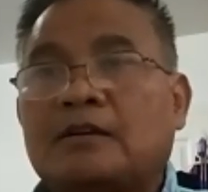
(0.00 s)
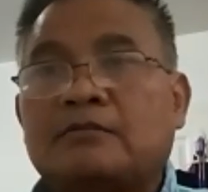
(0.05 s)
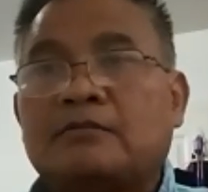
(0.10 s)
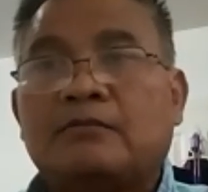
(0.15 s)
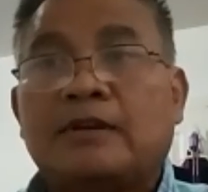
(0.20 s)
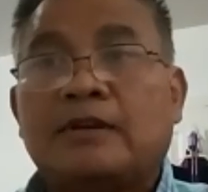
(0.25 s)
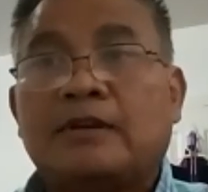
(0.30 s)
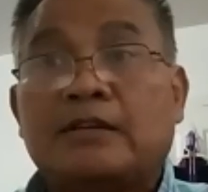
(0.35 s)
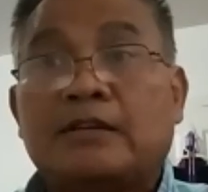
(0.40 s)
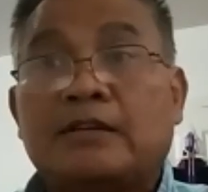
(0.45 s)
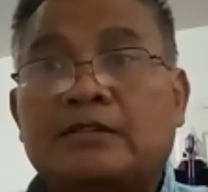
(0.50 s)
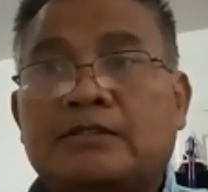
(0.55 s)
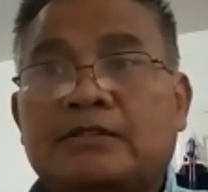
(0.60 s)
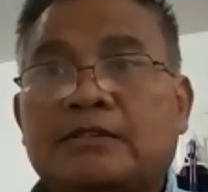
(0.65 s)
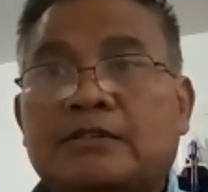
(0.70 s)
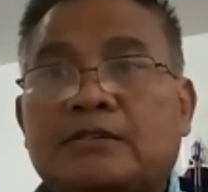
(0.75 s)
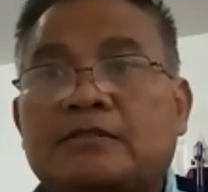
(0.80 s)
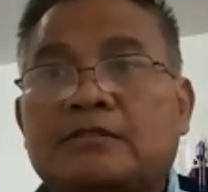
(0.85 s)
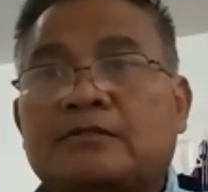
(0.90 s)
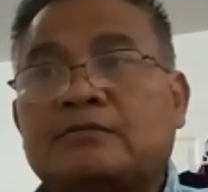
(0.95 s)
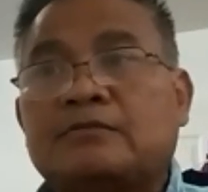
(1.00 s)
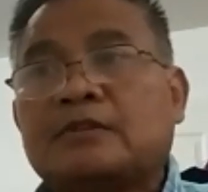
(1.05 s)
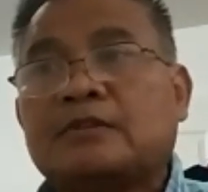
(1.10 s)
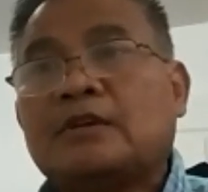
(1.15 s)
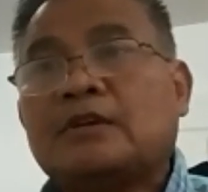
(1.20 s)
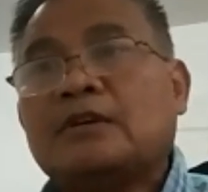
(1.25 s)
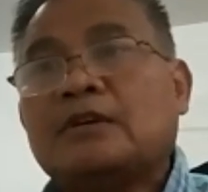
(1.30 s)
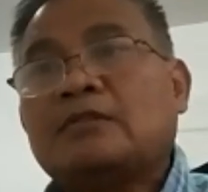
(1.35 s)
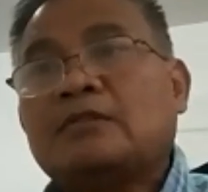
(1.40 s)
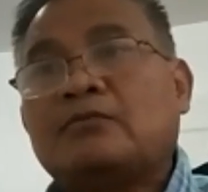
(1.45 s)
religions
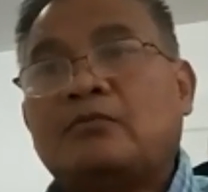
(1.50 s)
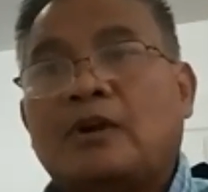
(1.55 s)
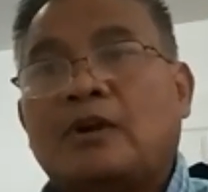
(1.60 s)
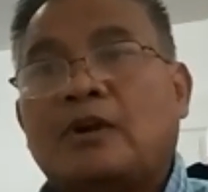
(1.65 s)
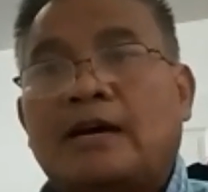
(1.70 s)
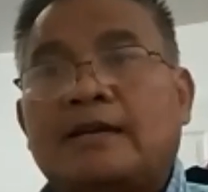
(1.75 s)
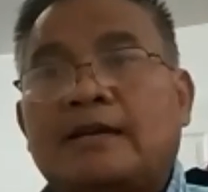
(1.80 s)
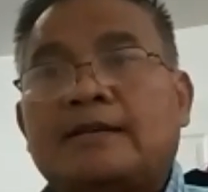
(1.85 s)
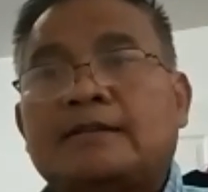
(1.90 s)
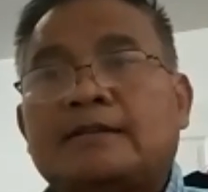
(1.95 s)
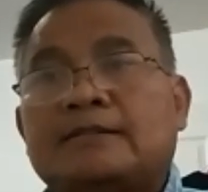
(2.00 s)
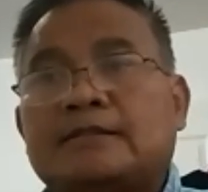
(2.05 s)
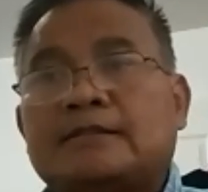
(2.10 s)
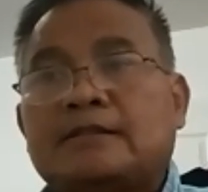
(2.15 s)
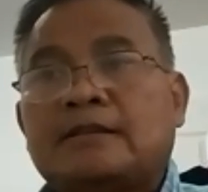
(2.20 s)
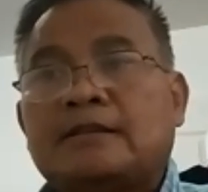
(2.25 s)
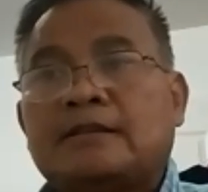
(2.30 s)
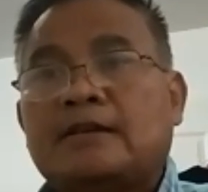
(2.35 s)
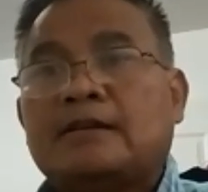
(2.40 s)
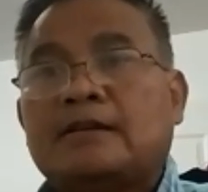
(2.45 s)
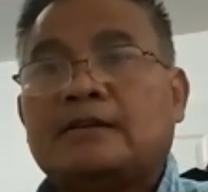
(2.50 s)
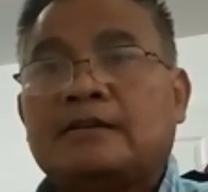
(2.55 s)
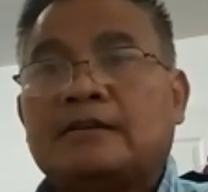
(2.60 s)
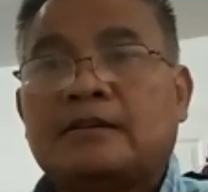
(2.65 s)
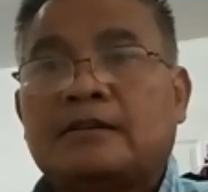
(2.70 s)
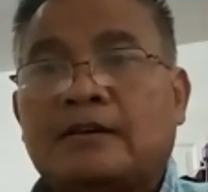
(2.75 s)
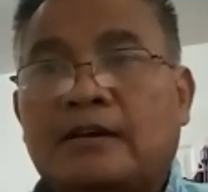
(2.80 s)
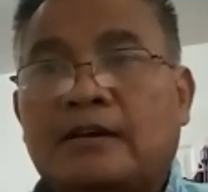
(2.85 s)
rights, and